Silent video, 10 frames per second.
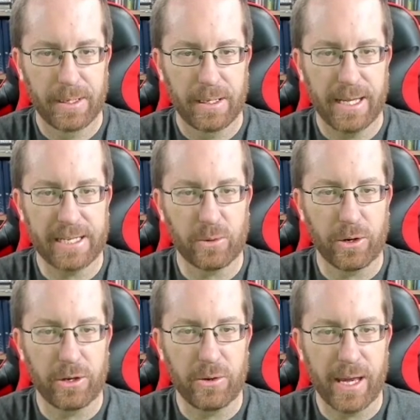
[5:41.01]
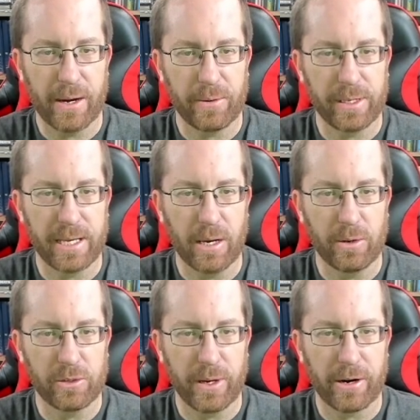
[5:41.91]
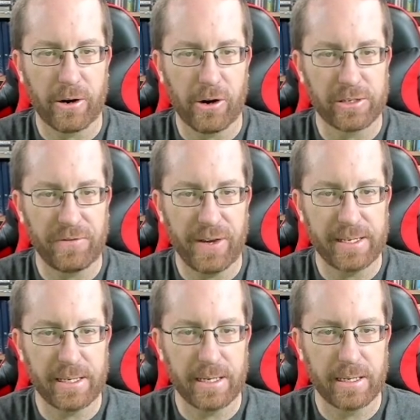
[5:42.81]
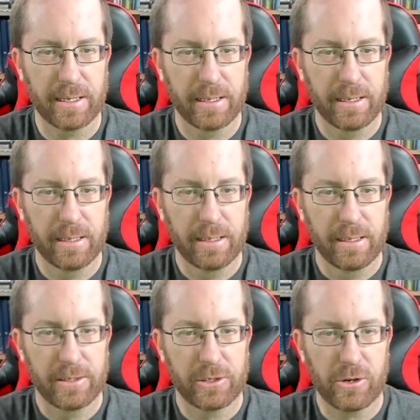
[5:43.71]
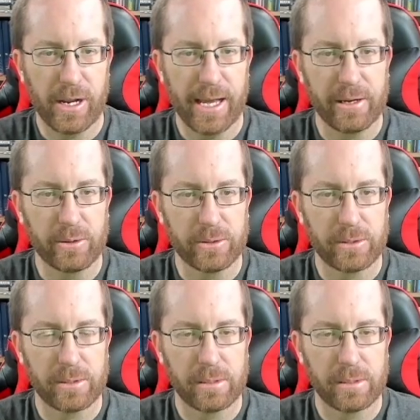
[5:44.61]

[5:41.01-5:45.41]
That's where you can't really tell which way your car's facing certain angles.